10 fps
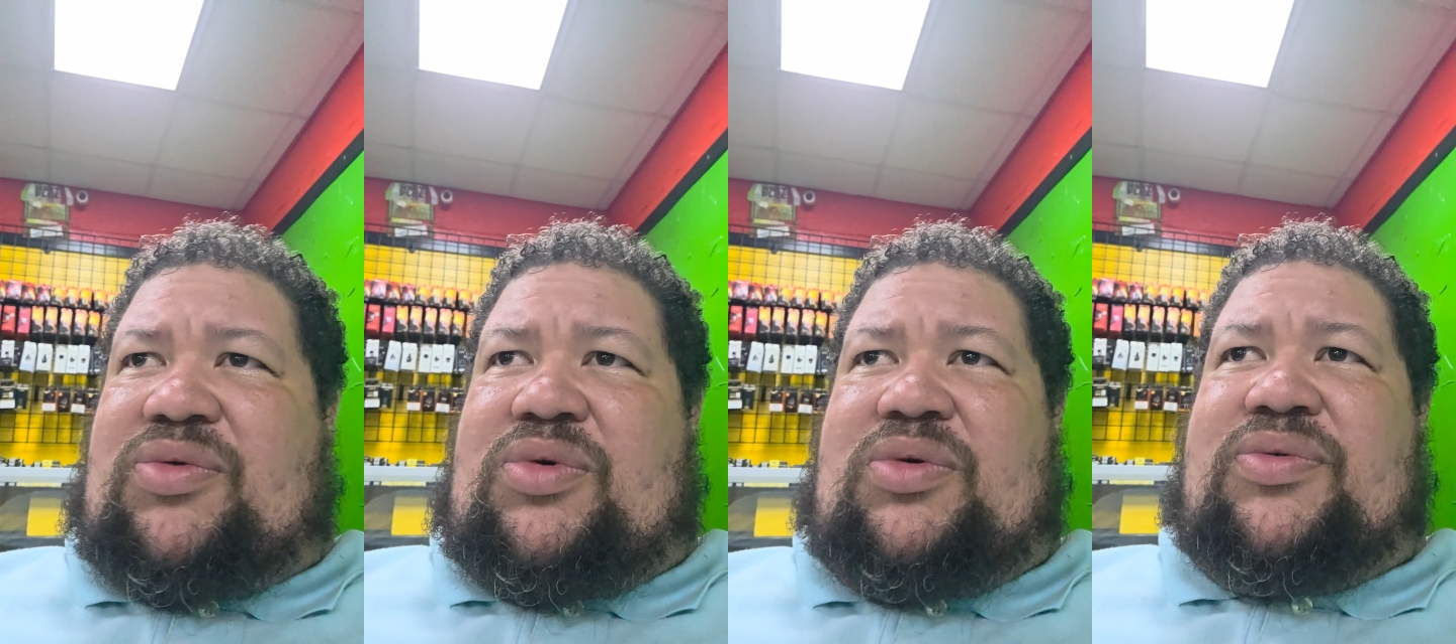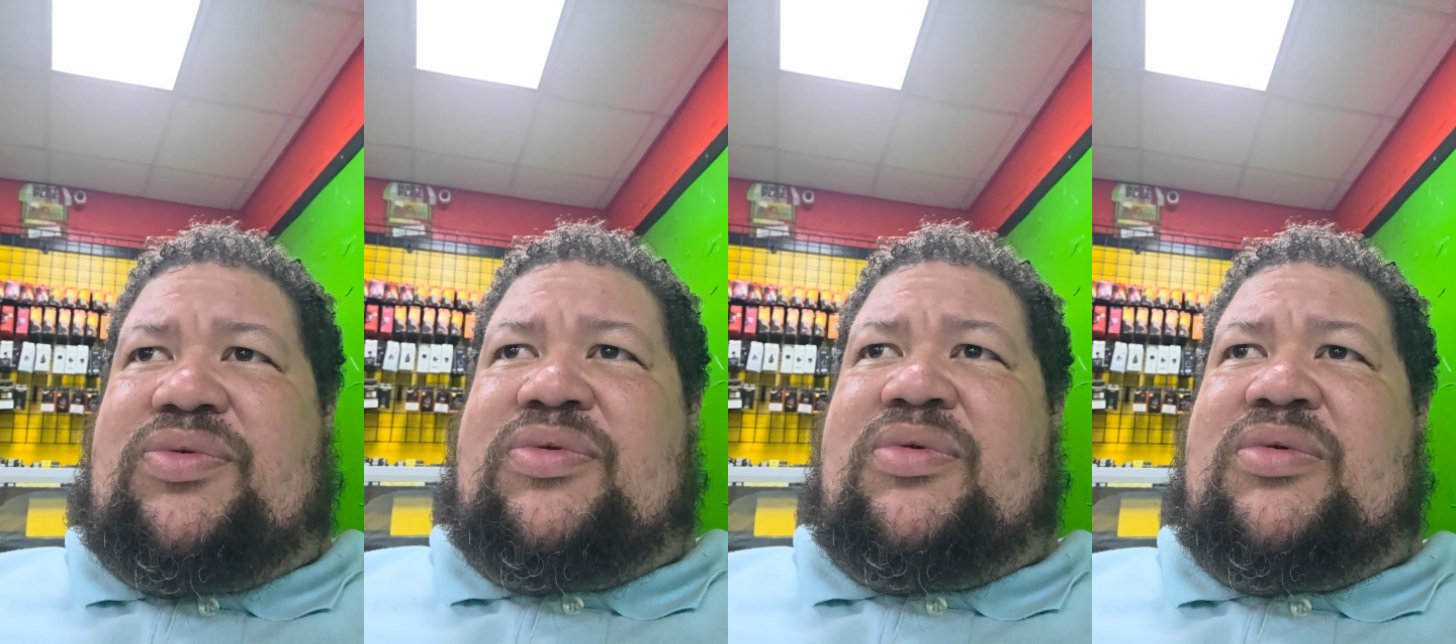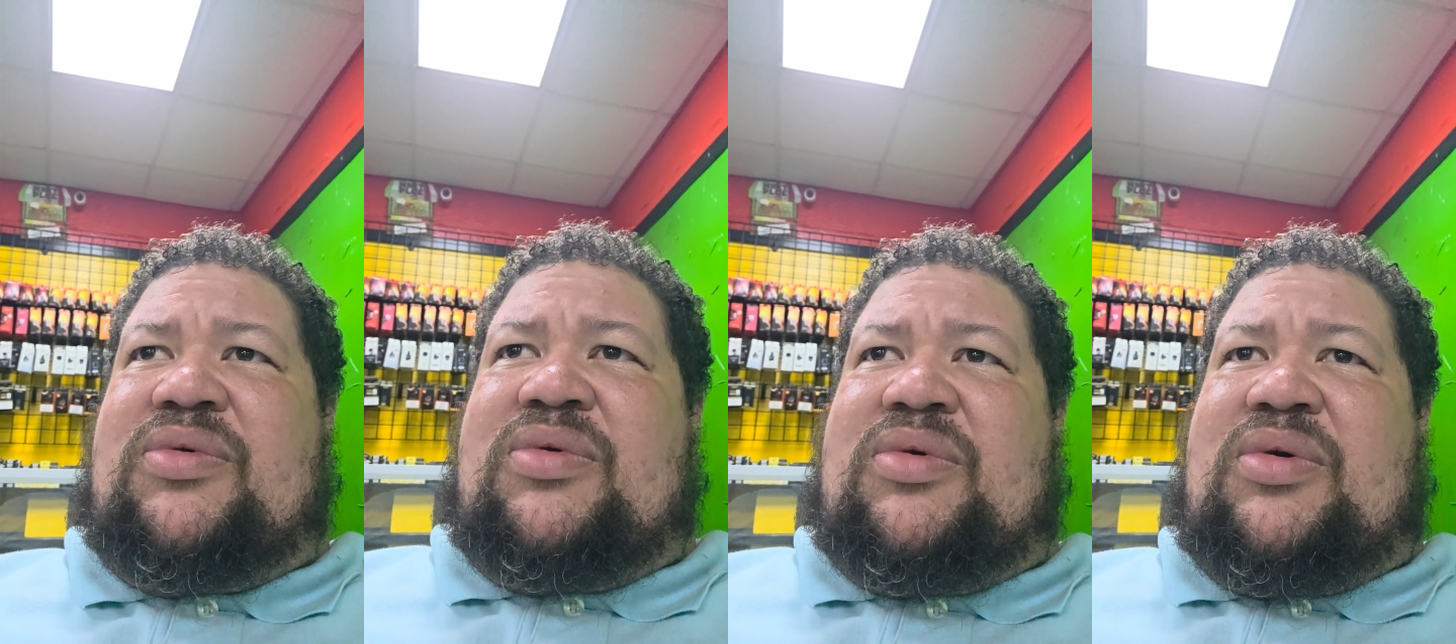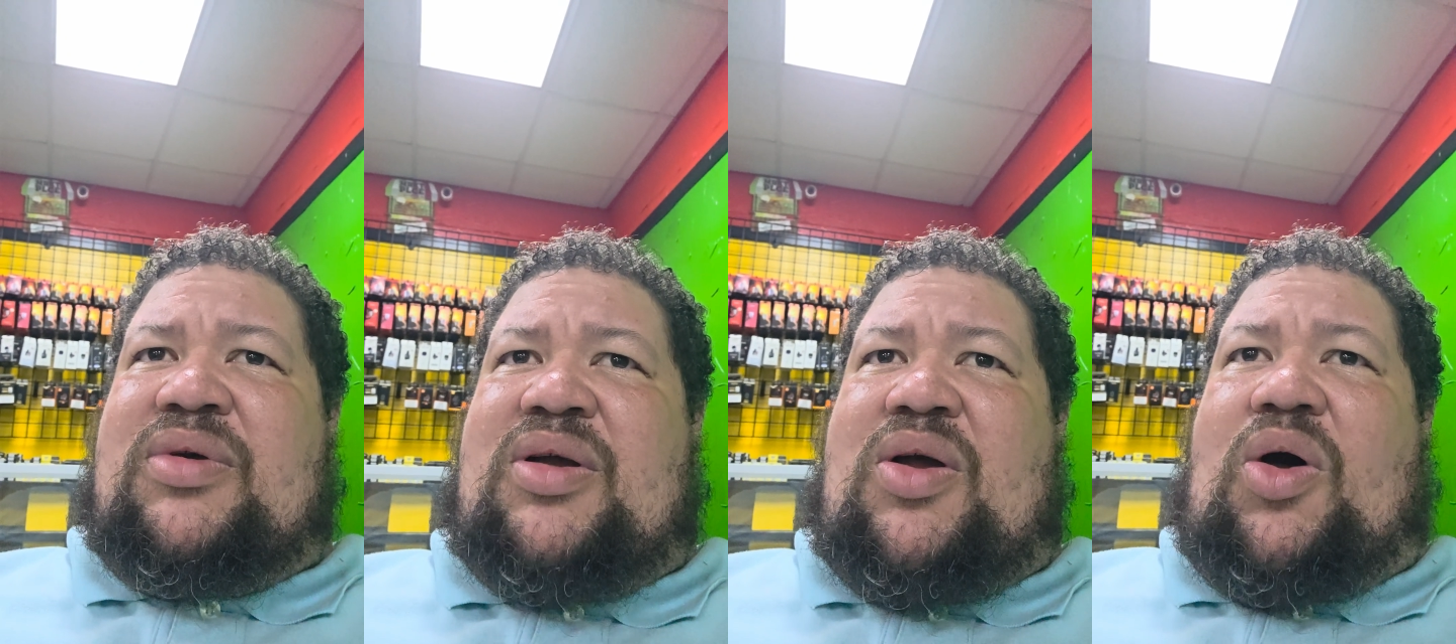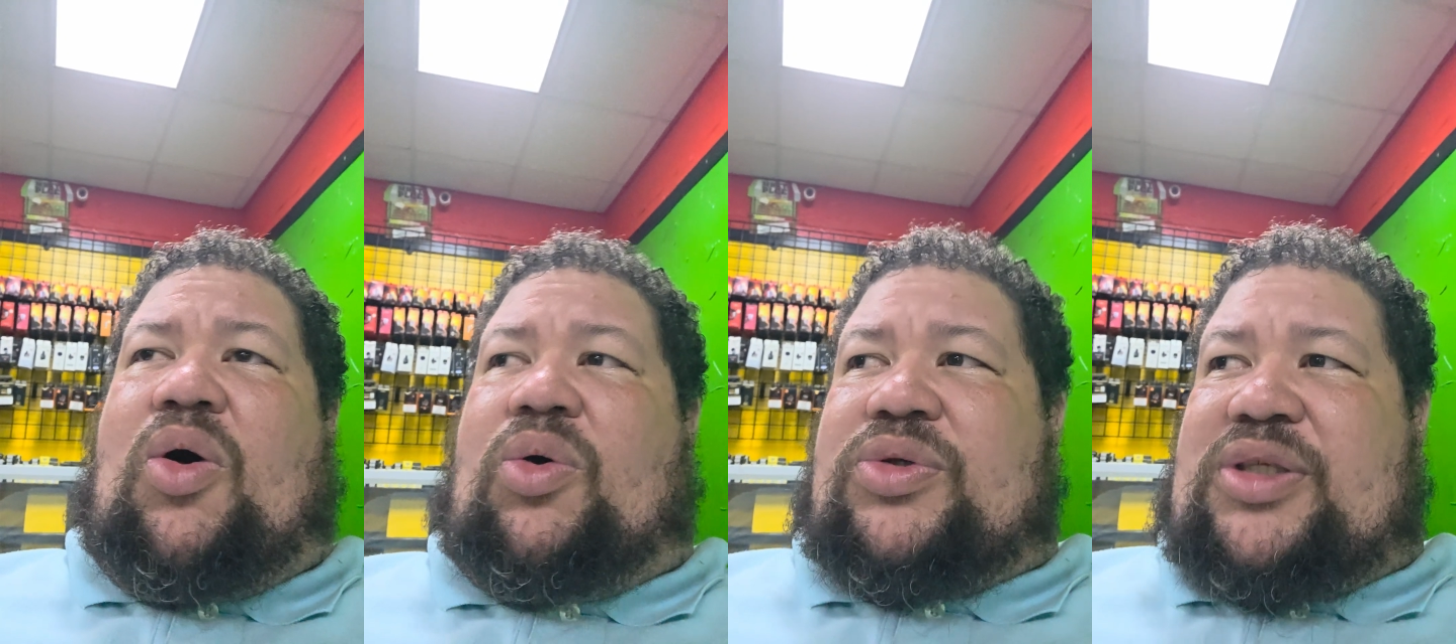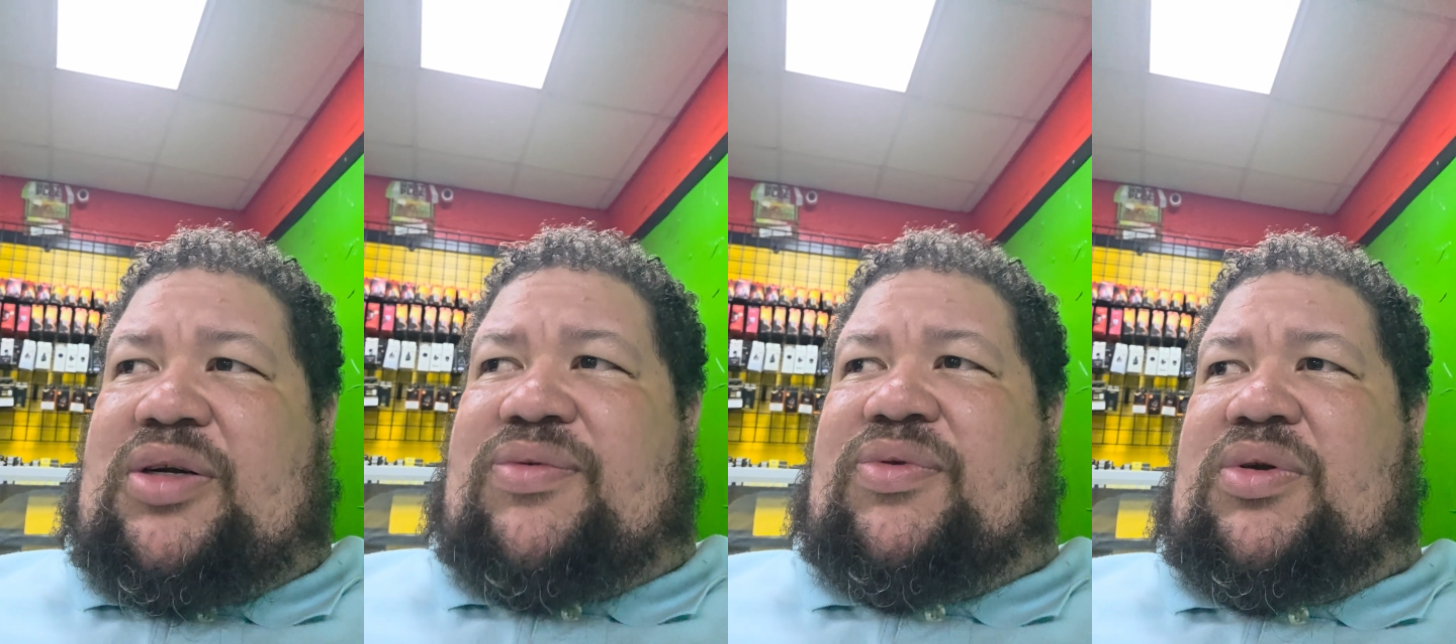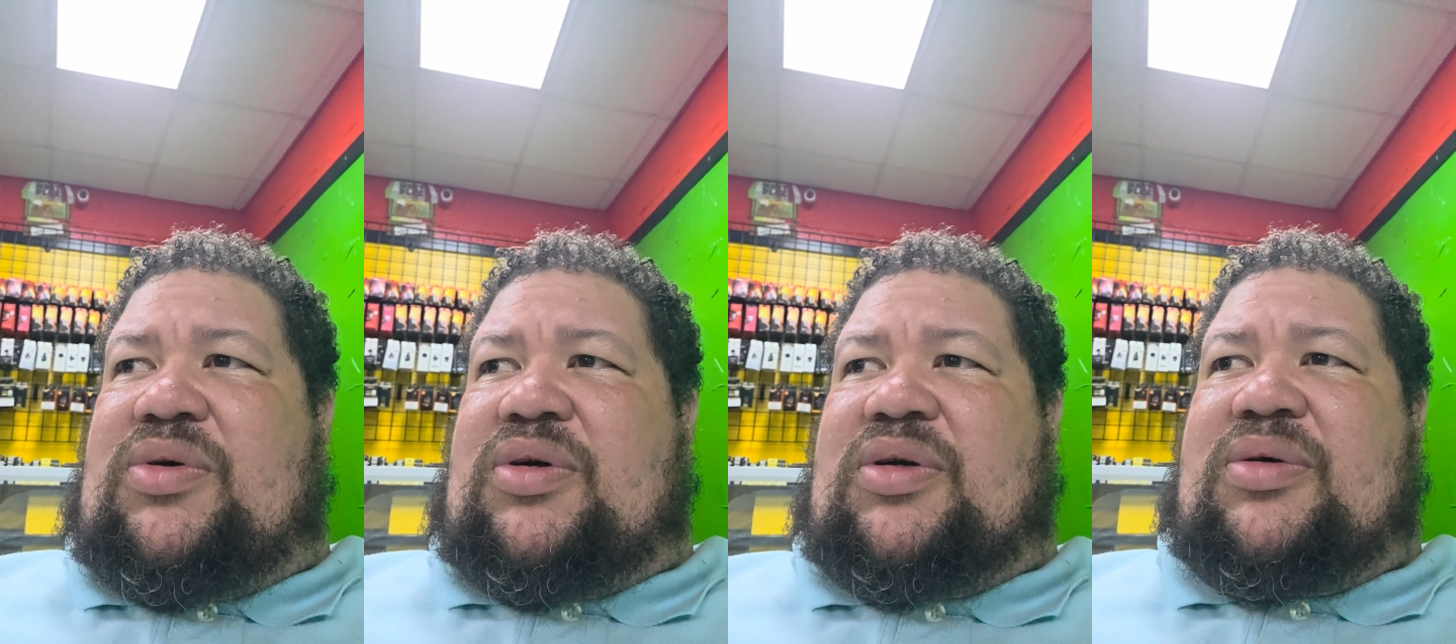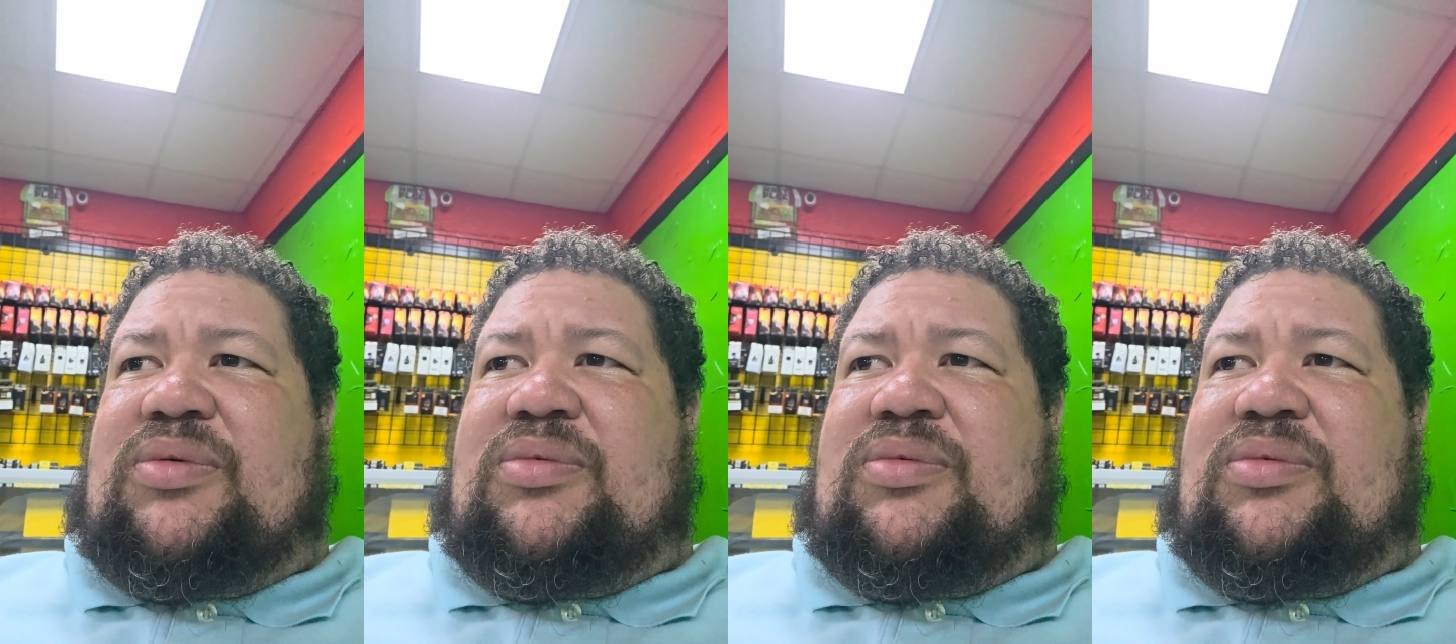roof, holes in the floor.